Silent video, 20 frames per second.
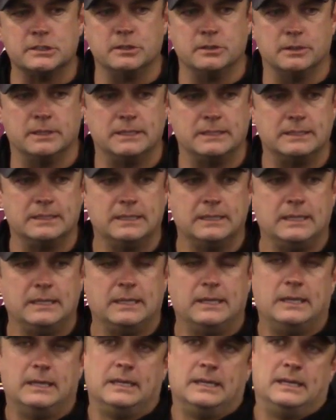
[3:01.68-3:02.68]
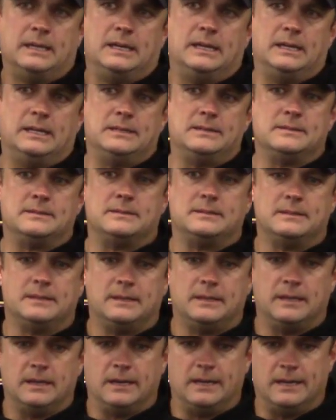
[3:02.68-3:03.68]
do it. And
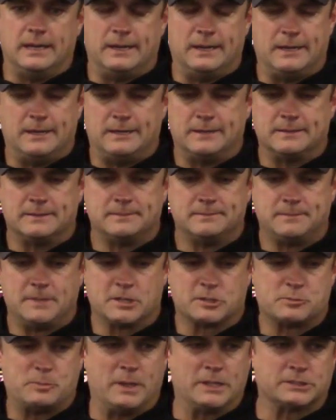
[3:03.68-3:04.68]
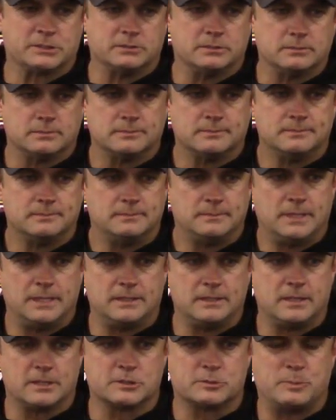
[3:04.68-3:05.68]
they're special.
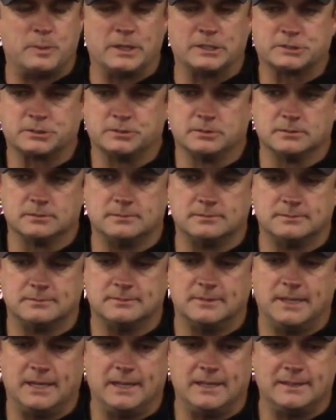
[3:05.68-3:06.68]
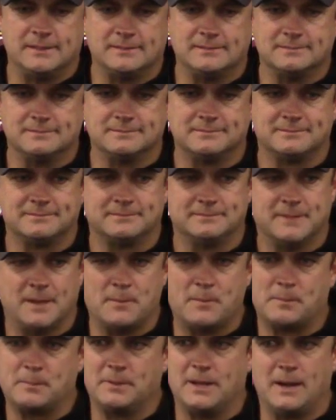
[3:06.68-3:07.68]
They're special, and
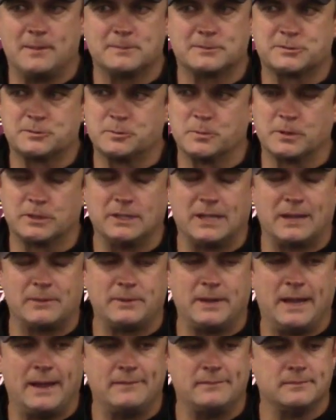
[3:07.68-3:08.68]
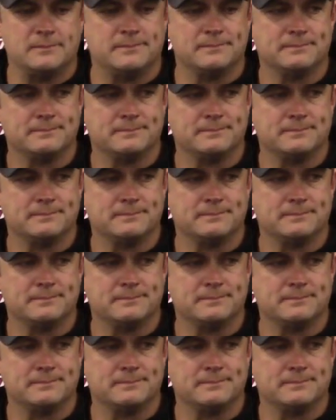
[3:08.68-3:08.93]
I'm super glad we have them.